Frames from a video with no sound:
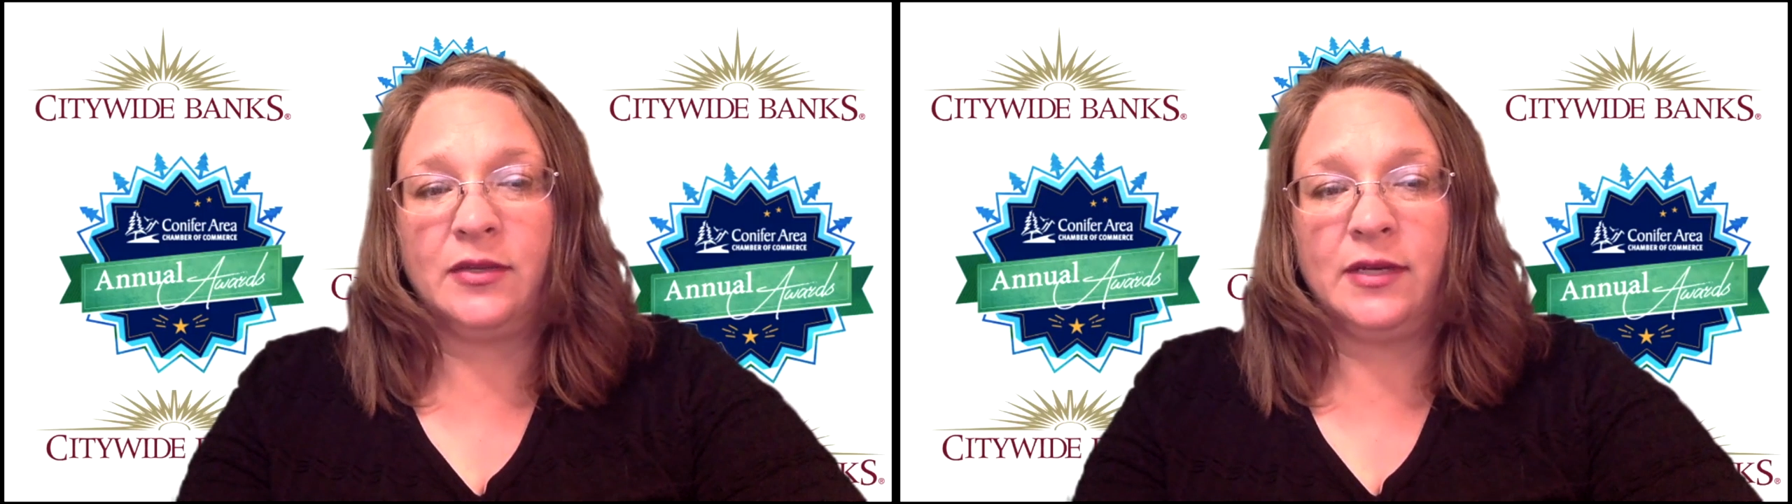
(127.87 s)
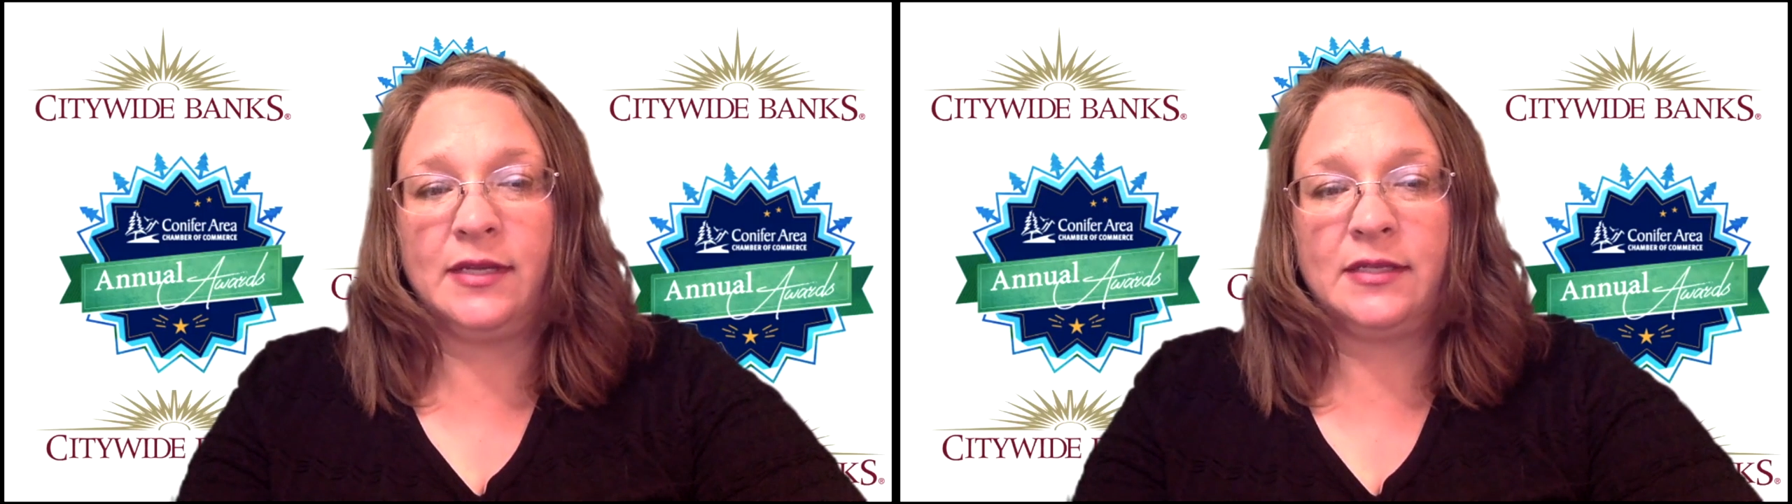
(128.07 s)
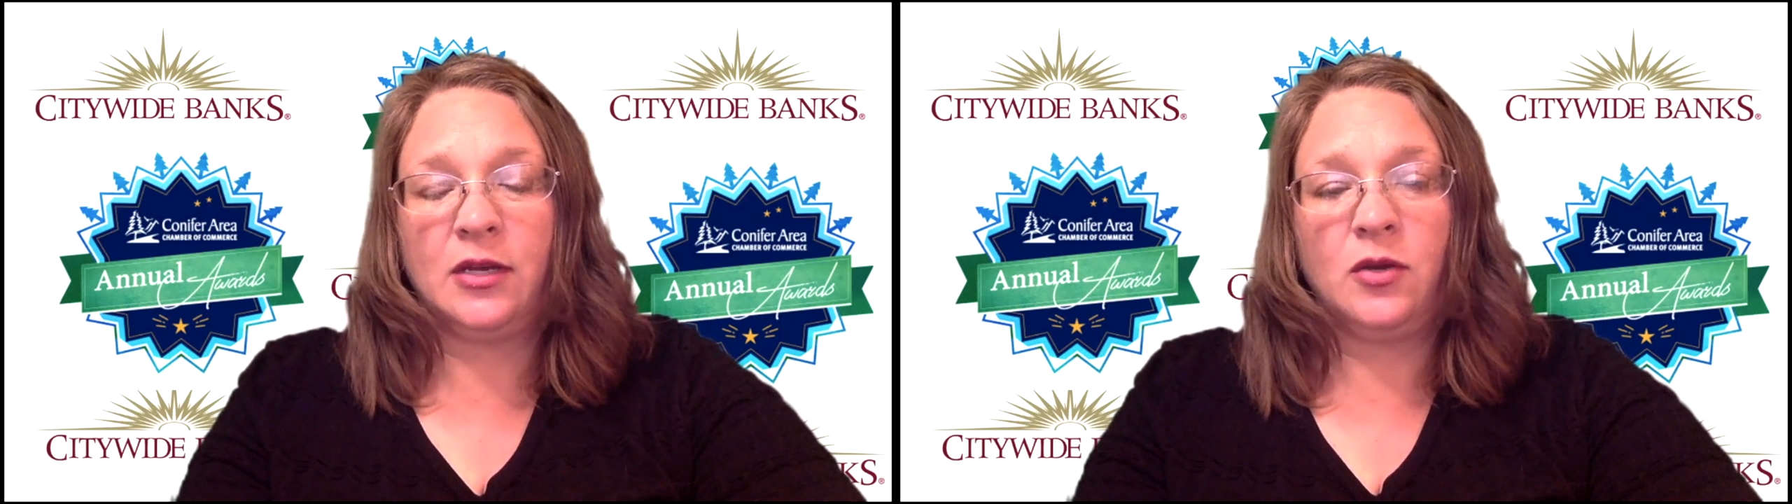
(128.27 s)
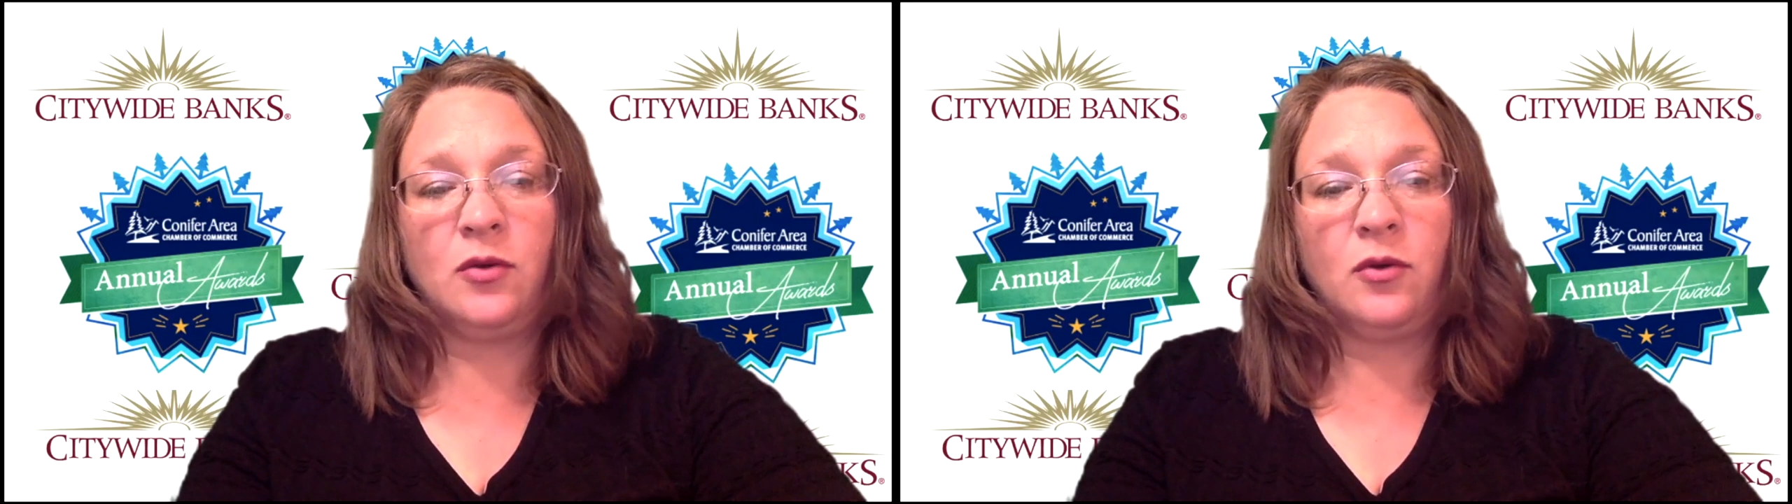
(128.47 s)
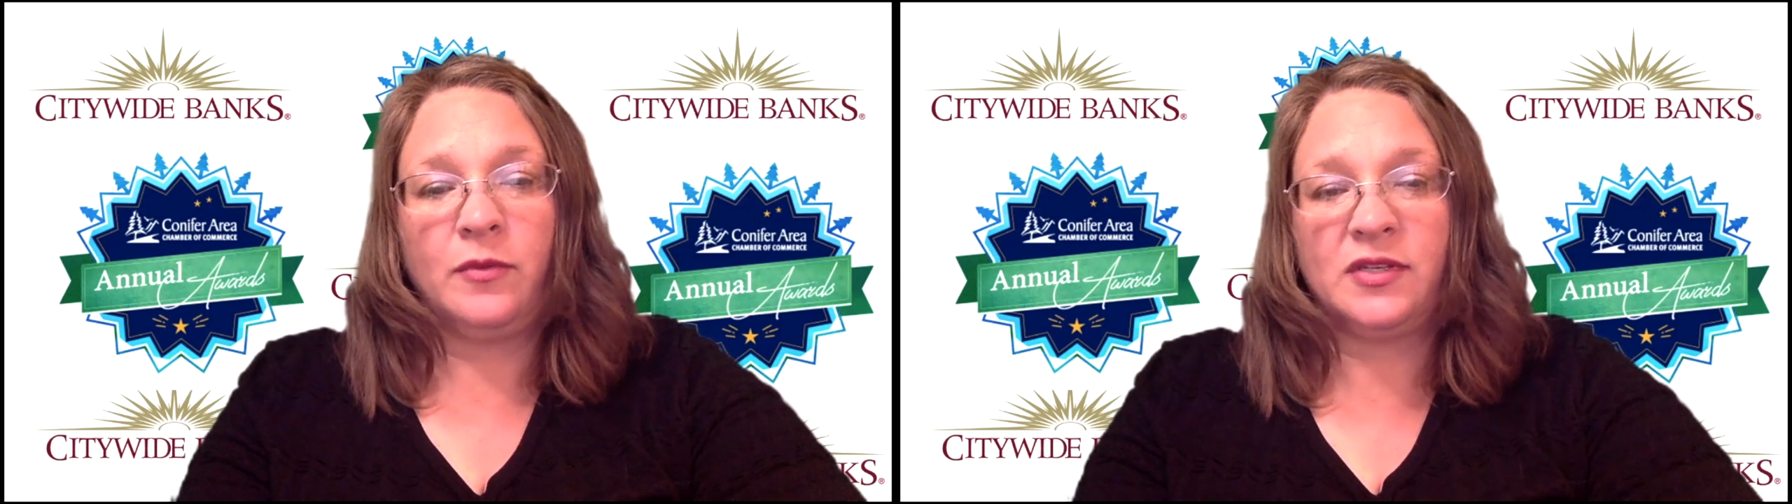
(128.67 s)
Luna is an
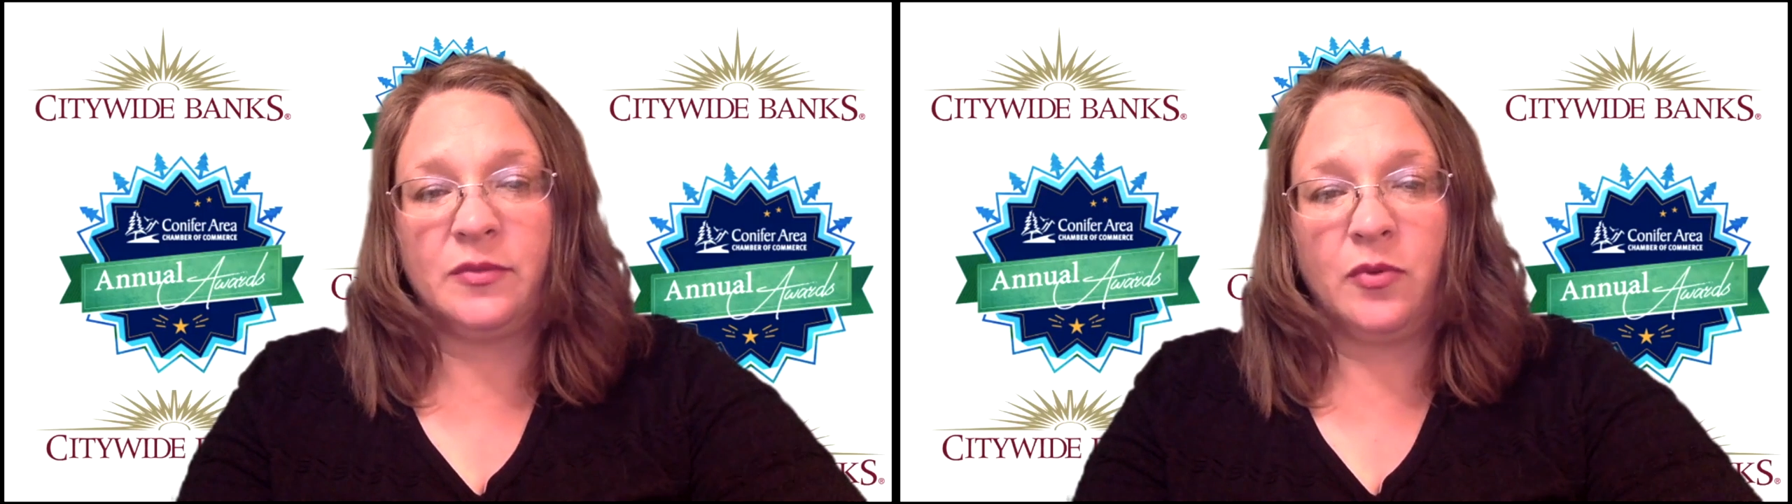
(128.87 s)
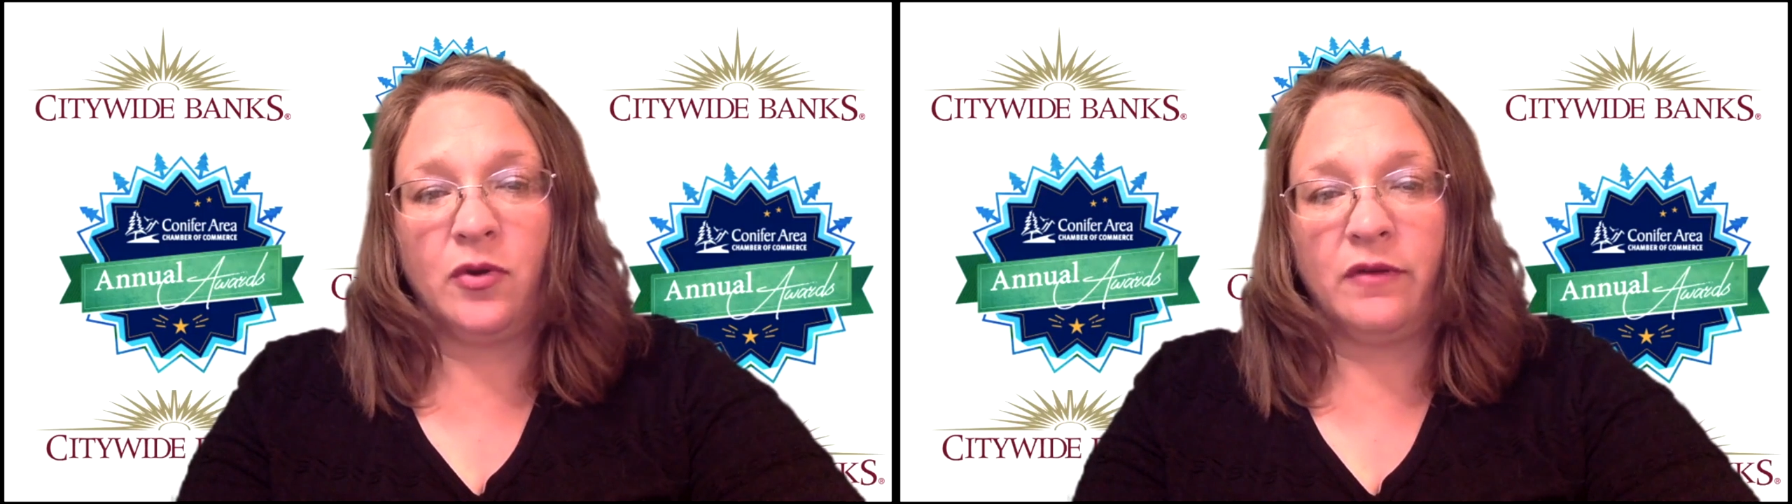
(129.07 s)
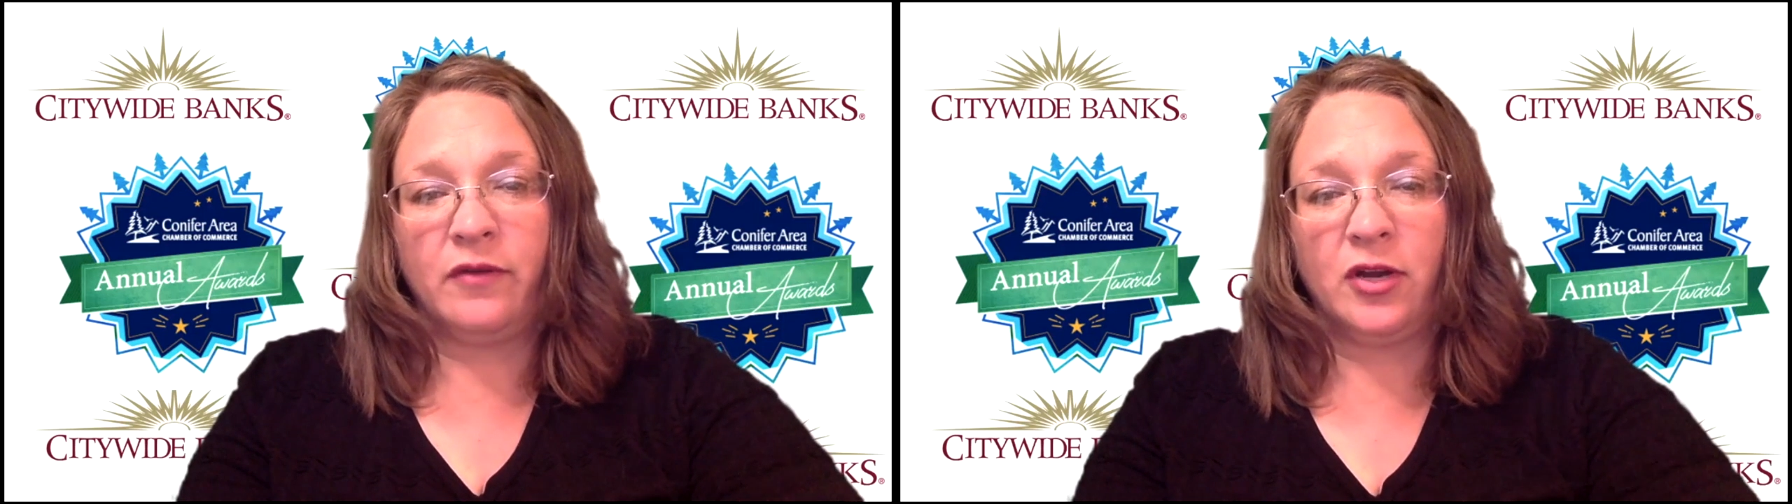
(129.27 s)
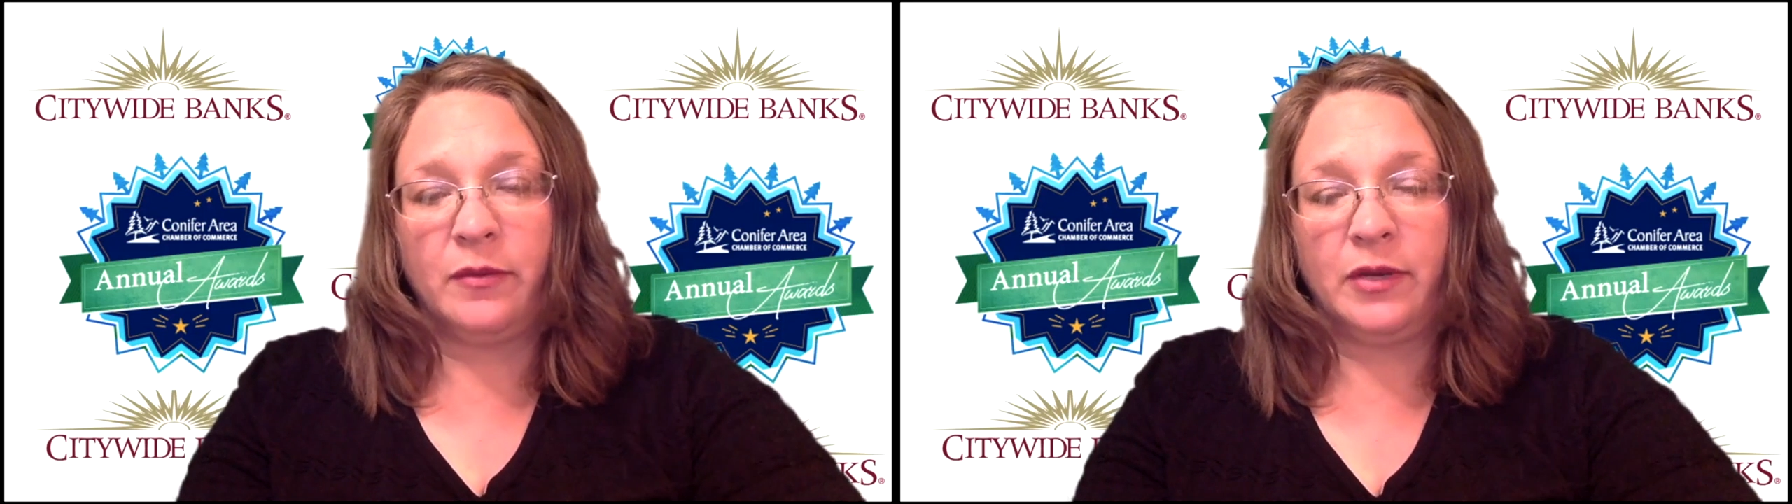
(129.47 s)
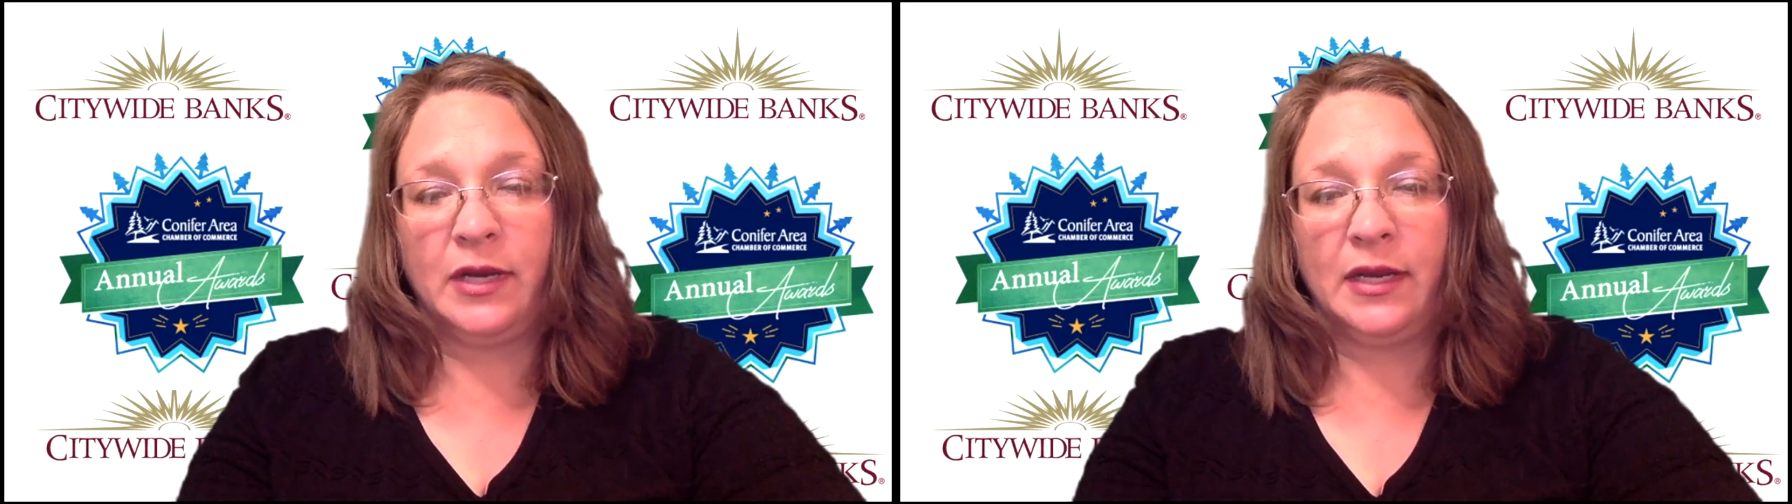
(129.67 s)
enormous supporter of our
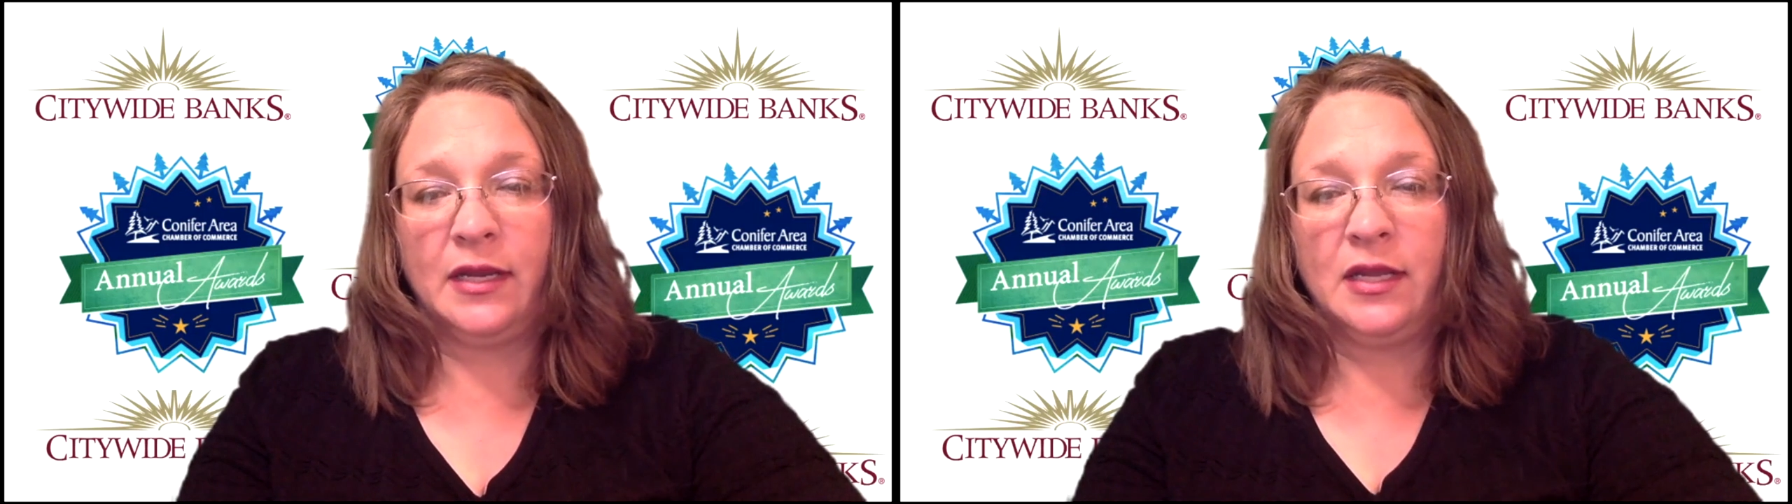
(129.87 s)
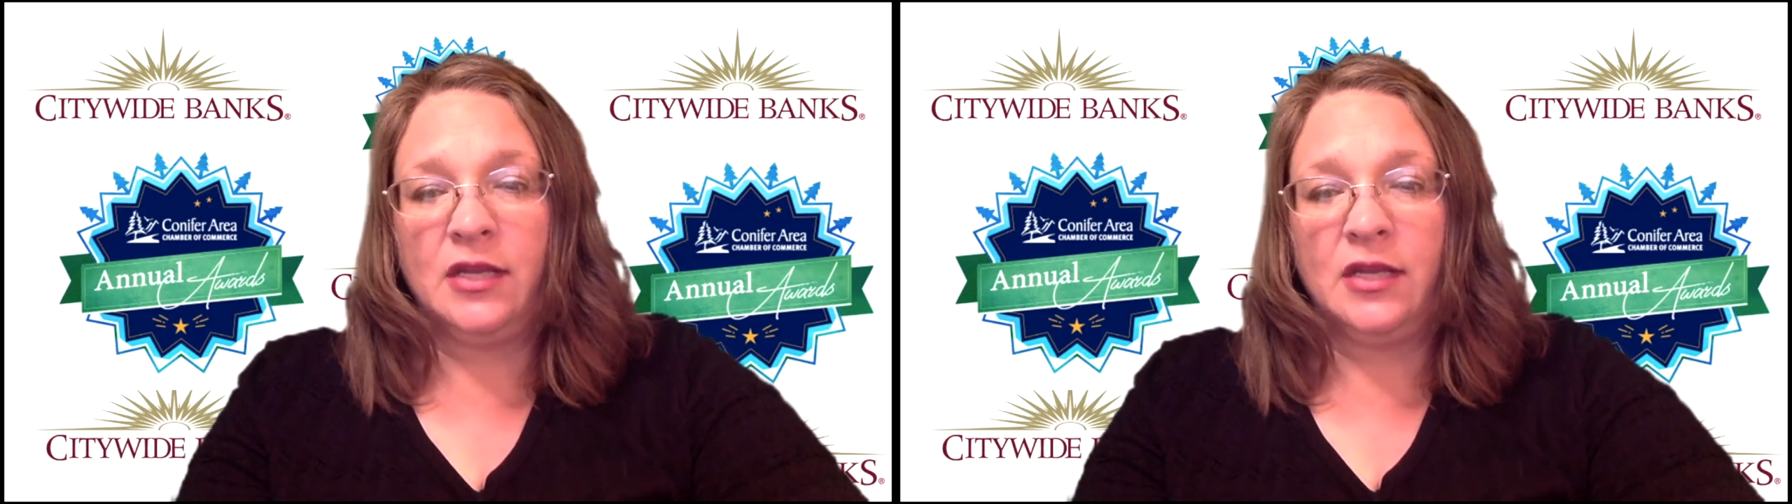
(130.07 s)
community.